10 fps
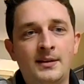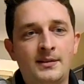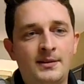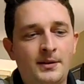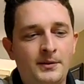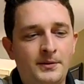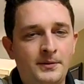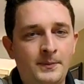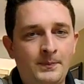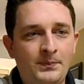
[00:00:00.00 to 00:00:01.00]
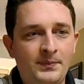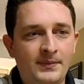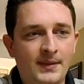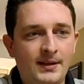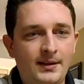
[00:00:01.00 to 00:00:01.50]
So,
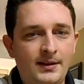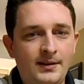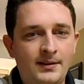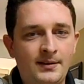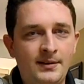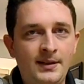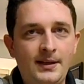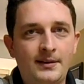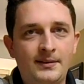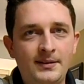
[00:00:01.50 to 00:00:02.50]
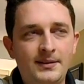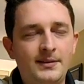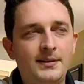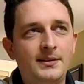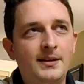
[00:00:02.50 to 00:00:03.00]
yeah,
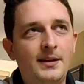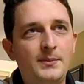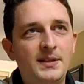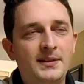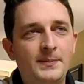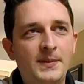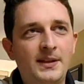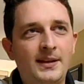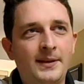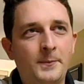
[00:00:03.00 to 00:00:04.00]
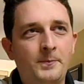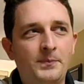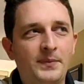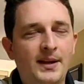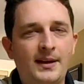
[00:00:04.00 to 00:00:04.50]
it's kind of been something that
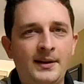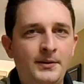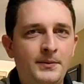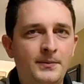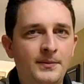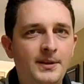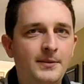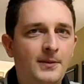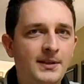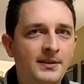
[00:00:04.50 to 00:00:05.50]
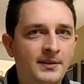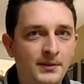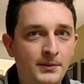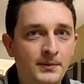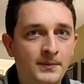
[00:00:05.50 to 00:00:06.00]
I don't really want to
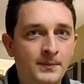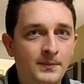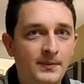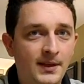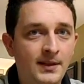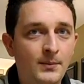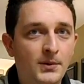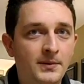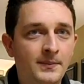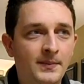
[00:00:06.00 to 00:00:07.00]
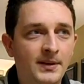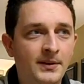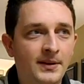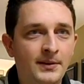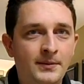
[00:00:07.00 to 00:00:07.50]
do anymore.
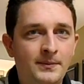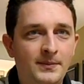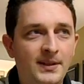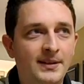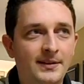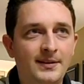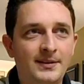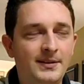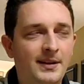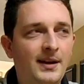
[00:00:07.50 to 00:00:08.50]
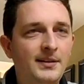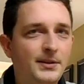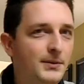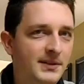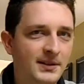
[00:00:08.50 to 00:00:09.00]
You know, I don't, like, I
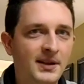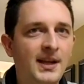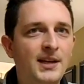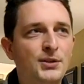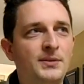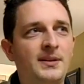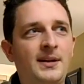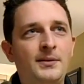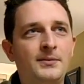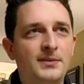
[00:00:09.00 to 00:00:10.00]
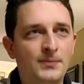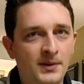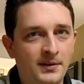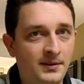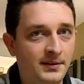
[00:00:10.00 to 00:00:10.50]
do it occasionally. I don't
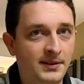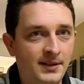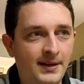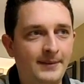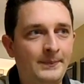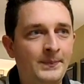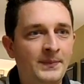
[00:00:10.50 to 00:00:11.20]
swear all the time.